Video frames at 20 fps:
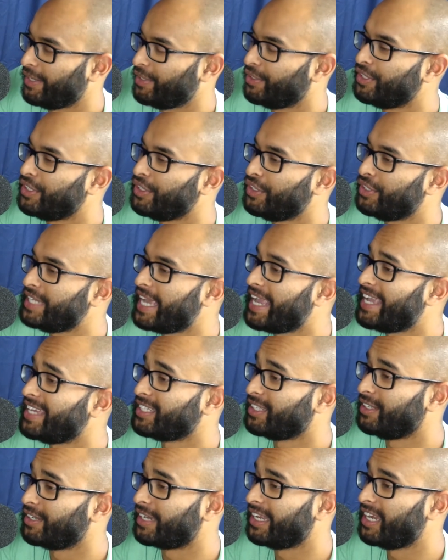Your day isn't
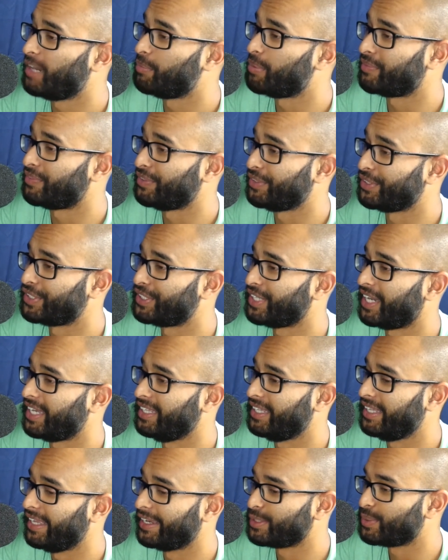looking up after you're shot in the
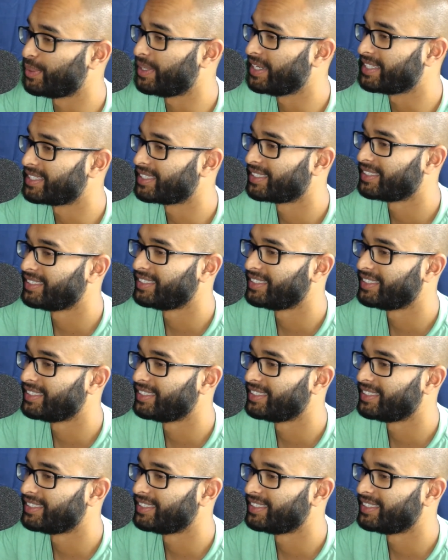leg twice.